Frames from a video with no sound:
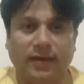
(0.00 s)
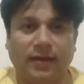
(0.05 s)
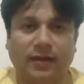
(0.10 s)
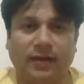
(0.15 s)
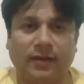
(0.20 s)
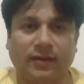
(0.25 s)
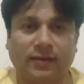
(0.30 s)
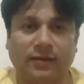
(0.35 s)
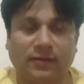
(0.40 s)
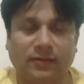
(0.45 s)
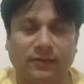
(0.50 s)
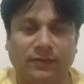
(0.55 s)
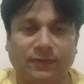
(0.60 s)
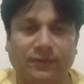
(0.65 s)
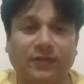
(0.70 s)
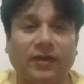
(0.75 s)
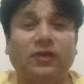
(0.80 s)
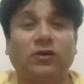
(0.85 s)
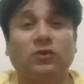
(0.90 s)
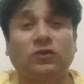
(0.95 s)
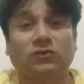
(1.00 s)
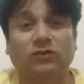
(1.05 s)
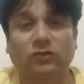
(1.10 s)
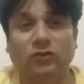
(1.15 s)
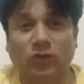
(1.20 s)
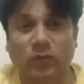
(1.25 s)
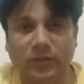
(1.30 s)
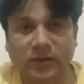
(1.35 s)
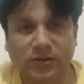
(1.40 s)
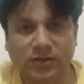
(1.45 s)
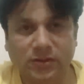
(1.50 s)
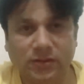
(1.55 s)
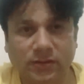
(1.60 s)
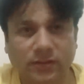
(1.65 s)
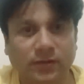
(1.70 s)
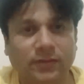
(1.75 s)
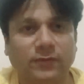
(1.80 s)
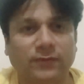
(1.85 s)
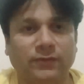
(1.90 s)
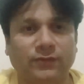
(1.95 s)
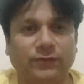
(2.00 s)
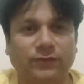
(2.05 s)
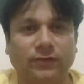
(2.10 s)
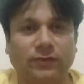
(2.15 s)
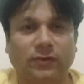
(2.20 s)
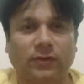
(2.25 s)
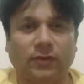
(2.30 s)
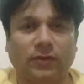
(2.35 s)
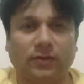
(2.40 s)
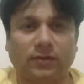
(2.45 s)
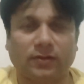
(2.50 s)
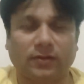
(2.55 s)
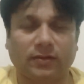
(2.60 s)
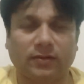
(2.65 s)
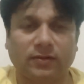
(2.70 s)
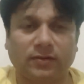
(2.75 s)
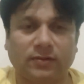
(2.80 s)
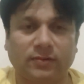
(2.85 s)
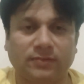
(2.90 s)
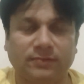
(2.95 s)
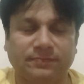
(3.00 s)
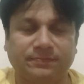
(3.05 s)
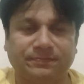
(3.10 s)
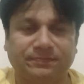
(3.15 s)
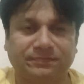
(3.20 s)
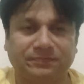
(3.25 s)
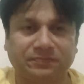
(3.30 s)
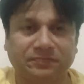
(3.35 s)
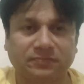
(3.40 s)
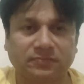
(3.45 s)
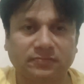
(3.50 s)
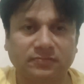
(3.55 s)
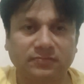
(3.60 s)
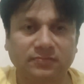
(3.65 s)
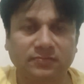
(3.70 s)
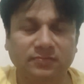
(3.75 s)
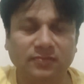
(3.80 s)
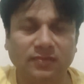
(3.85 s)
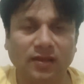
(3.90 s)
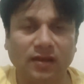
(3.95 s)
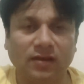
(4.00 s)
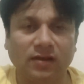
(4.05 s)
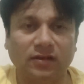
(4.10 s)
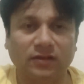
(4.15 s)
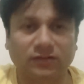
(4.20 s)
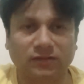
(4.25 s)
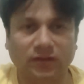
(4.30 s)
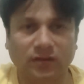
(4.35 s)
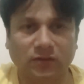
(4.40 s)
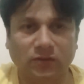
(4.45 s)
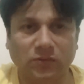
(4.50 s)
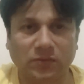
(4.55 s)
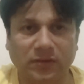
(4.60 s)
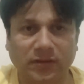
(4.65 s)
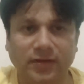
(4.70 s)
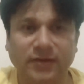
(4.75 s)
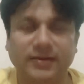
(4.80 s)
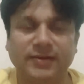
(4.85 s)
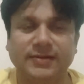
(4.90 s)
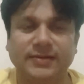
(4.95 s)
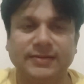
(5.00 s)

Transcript: And thank you so much for listening to me.